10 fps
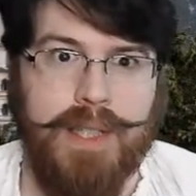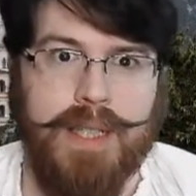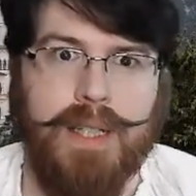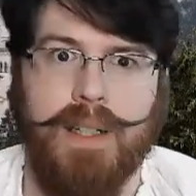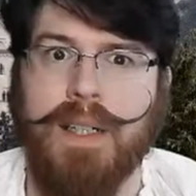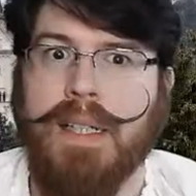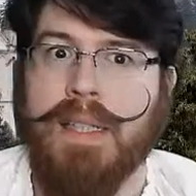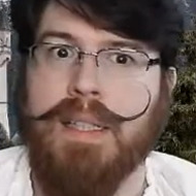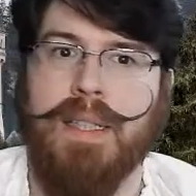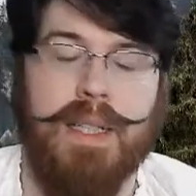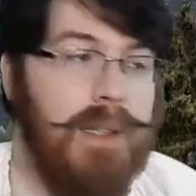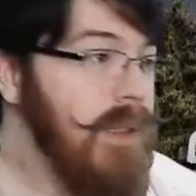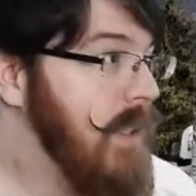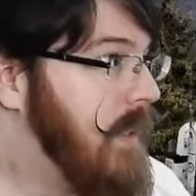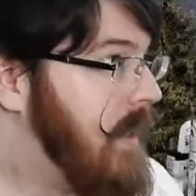to hear.
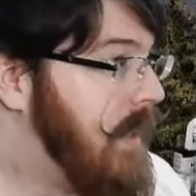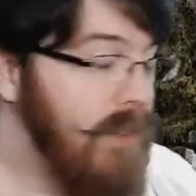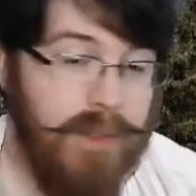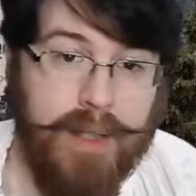In